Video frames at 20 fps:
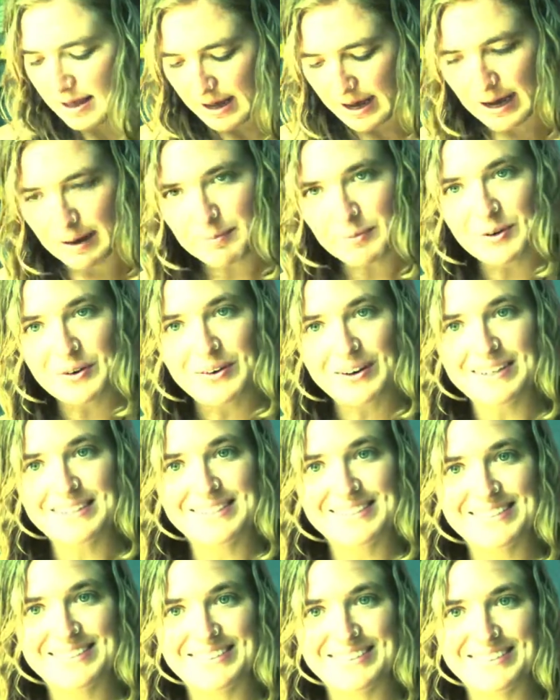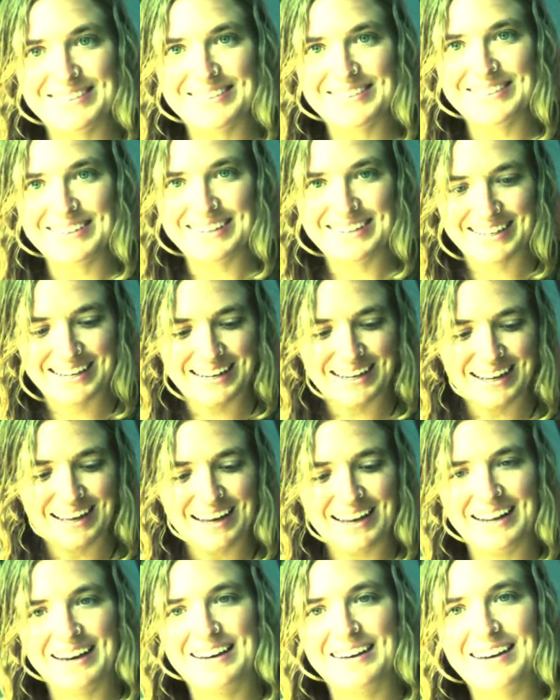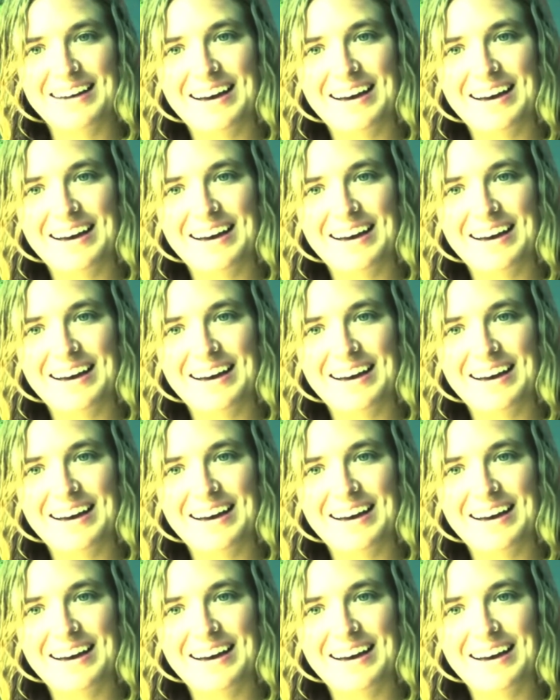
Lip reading: I'm going to, again,